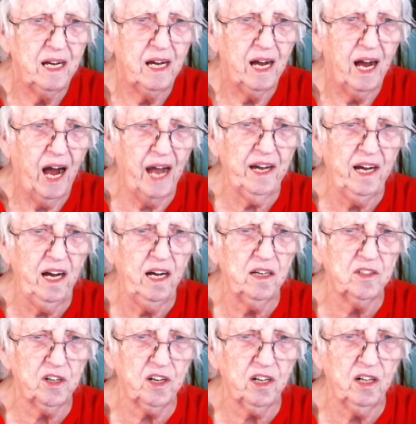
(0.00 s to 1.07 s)
I
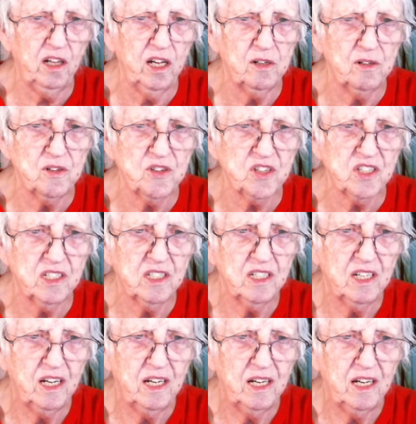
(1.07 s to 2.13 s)
hugged her close.
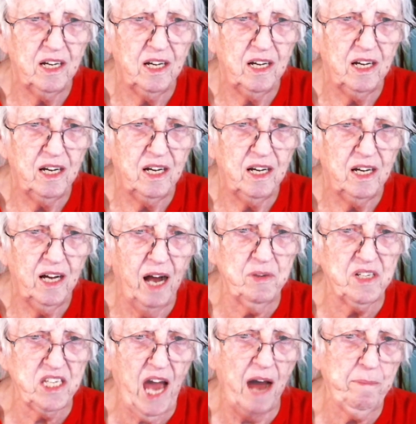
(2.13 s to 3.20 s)
I
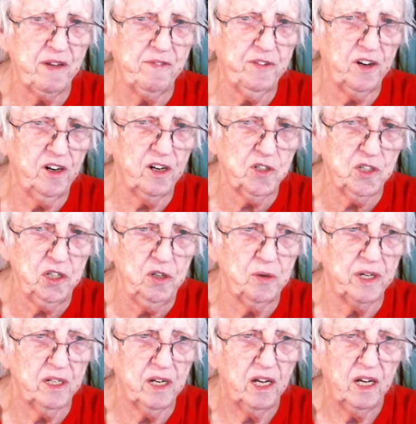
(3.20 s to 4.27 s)
was happy for her, too,
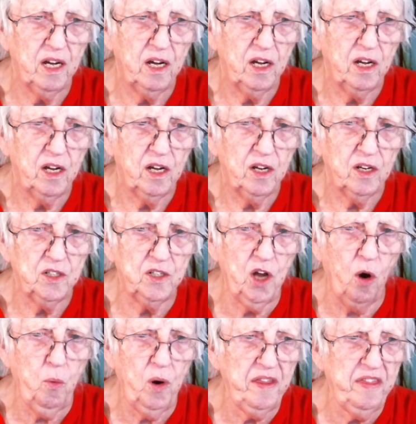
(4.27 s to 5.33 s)
and
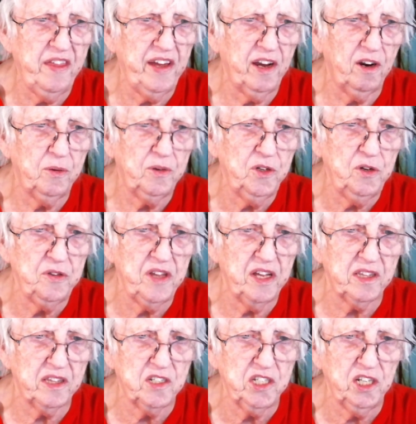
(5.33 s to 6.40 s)
no one there knew that
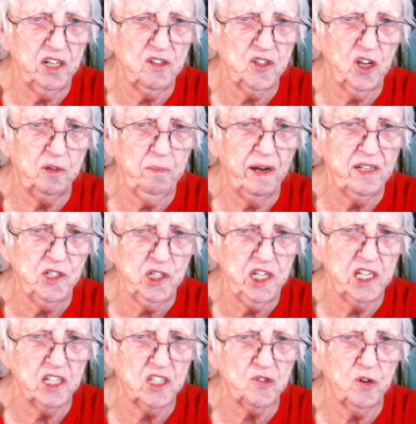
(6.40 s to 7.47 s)
the tears on my
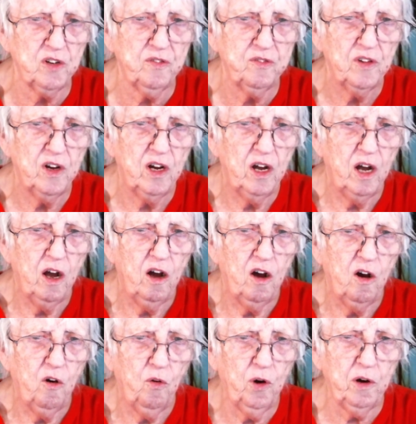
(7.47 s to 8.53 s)
cheeks were
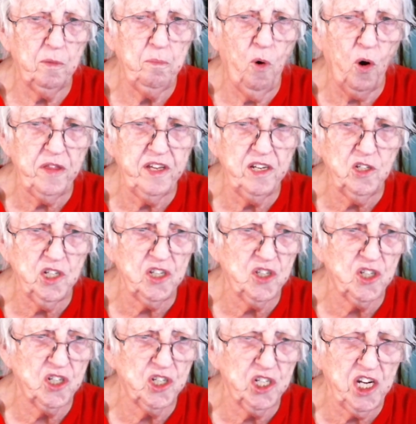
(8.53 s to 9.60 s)
were more than
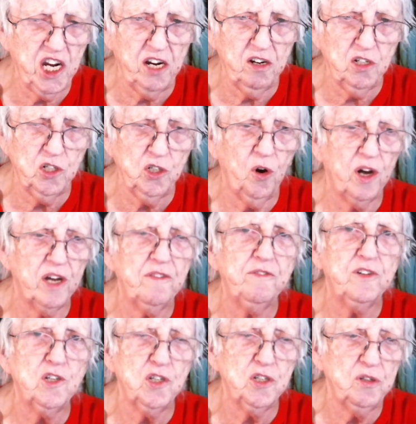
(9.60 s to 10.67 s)
just shared joy
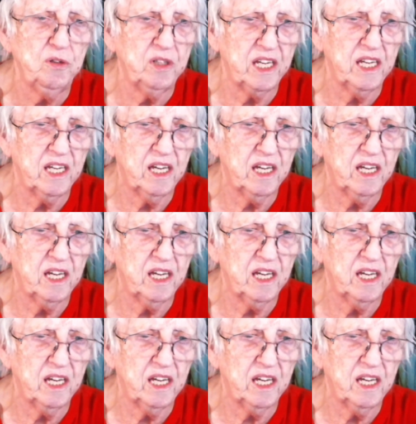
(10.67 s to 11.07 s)
for Julie.